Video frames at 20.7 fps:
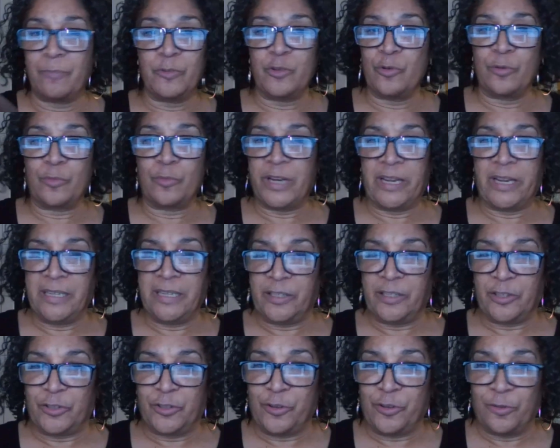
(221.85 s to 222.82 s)
I'm doing what I
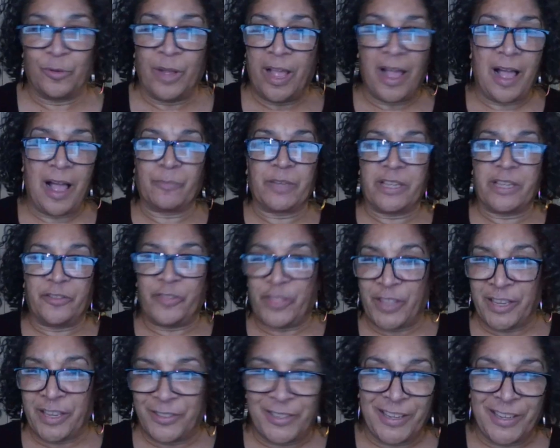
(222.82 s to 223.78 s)
need to do. I'm
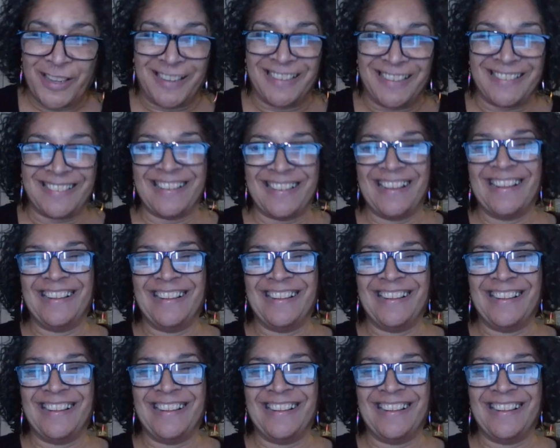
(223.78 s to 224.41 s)
getting things done.